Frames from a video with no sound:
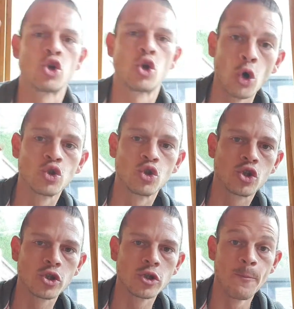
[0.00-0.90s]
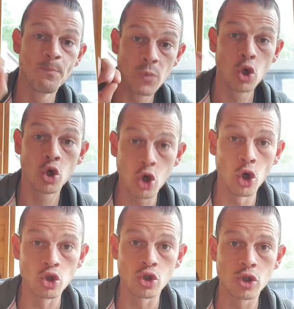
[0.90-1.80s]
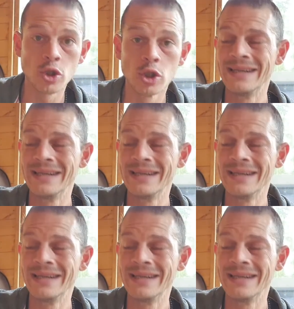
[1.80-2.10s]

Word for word: goods, goods,